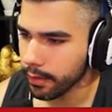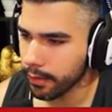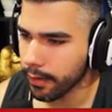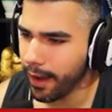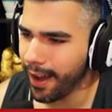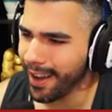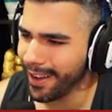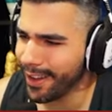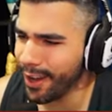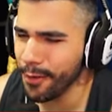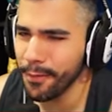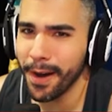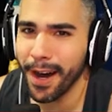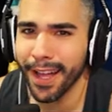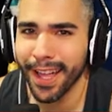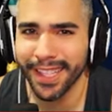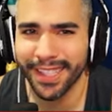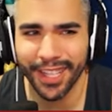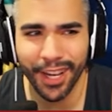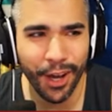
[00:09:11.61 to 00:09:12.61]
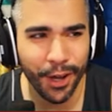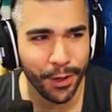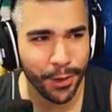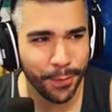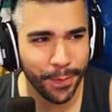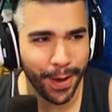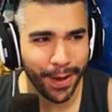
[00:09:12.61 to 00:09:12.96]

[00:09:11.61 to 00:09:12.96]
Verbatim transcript: Ah, come on. That's a 100 ball.